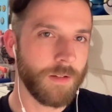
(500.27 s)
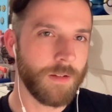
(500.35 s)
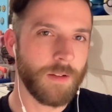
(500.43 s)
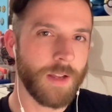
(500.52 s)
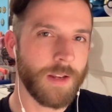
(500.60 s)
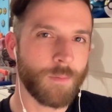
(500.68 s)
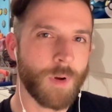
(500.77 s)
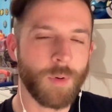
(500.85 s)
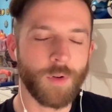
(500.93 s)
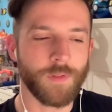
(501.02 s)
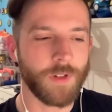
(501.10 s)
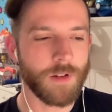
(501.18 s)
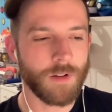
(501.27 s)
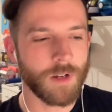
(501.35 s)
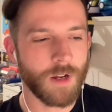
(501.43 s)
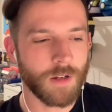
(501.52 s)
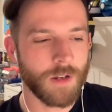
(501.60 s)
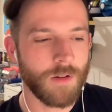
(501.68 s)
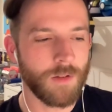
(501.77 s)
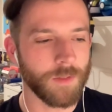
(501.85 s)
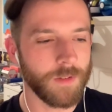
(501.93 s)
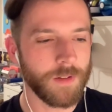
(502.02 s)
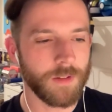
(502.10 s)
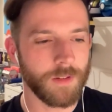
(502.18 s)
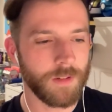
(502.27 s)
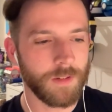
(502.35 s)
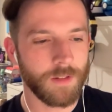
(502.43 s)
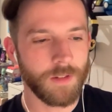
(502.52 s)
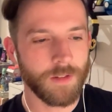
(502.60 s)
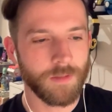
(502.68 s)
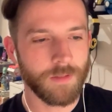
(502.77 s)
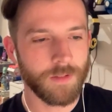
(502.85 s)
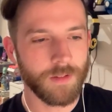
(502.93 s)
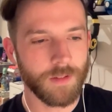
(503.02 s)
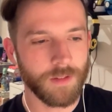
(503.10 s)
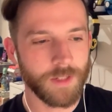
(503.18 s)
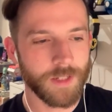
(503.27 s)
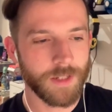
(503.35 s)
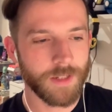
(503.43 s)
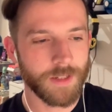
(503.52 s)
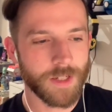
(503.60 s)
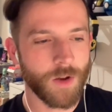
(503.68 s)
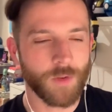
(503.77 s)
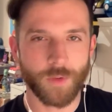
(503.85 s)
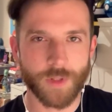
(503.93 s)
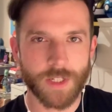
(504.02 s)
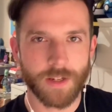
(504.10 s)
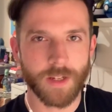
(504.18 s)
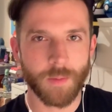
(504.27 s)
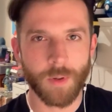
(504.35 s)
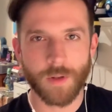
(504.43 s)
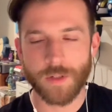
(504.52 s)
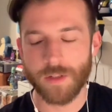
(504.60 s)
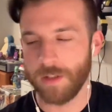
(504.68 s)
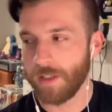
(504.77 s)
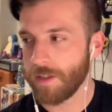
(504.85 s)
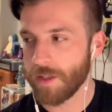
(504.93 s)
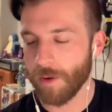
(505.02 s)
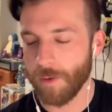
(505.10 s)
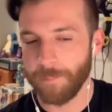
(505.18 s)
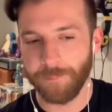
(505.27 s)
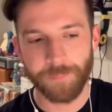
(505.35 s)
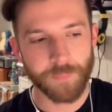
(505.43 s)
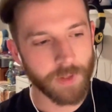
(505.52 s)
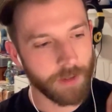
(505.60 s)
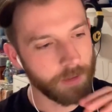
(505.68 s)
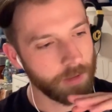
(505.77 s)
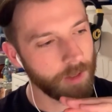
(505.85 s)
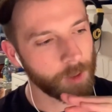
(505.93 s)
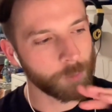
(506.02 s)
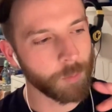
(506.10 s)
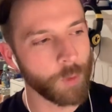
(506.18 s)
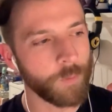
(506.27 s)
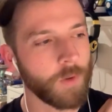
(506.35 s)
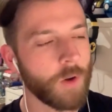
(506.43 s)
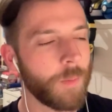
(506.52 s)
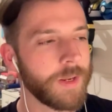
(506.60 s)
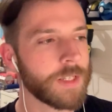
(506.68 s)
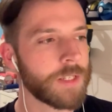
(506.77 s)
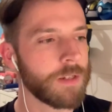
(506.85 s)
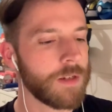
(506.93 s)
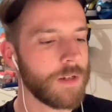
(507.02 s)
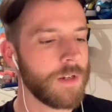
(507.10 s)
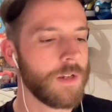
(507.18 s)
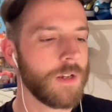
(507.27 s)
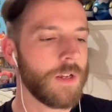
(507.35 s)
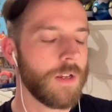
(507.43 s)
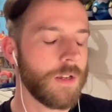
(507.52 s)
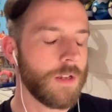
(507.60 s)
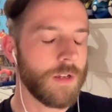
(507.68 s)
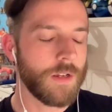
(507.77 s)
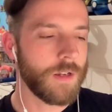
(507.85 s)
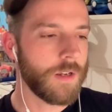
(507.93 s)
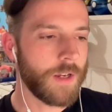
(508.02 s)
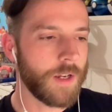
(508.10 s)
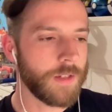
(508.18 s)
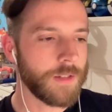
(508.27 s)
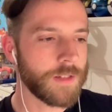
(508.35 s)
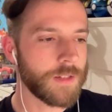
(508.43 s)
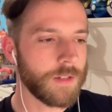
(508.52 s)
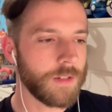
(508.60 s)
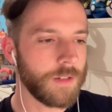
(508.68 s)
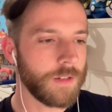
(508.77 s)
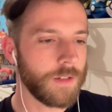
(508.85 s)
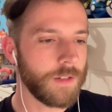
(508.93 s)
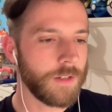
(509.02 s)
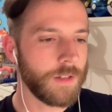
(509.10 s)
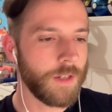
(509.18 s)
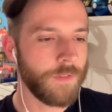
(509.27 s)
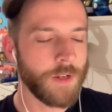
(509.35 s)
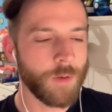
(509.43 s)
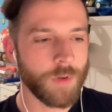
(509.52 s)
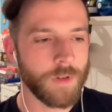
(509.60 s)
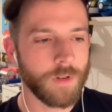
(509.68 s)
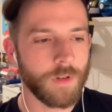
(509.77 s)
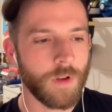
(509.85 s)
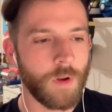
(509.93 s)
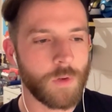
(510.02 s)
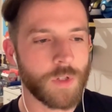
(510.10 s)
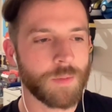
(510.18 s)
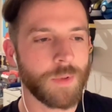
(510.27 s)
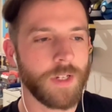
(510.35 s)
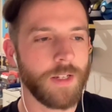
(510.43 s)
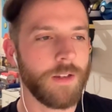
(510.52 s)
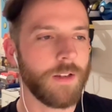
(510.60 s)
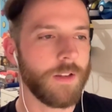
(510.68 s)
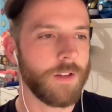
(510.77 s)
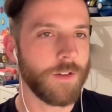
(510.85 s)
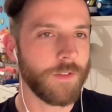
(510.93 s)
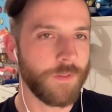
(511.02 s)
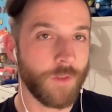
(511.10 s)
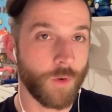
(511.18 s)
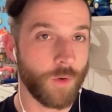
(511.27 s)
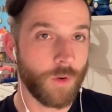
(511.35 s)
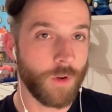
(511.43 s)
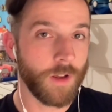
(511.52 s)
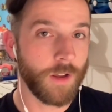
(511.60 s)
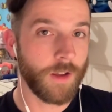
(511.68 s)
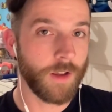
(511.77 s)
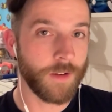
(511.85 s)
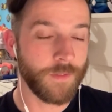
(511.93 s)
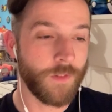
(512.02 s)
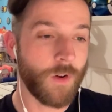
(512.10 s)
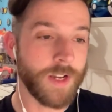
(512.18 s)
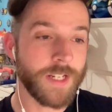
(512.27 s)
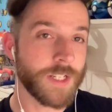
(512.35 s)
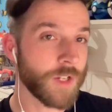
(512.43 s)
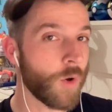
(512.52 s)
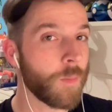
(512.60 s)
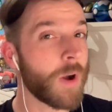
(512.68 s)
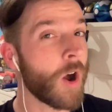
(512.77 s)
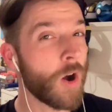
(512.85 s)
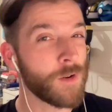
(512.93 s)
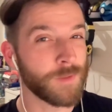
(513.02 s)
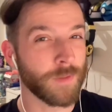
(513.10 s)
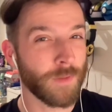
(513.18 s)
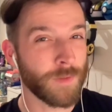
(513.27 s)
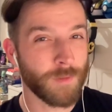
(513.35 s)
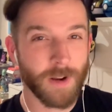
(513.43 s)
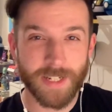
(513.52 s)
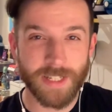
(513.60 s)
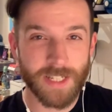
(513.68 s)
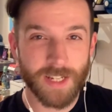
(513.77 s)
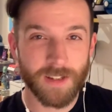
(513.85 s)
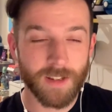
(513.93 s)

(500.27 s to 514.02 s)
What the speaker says: let it rub off. You know, I can't, you know, it's hard not to take it personally, so I've removed the comments. And if anyone asks me for advice on behalf of a friend,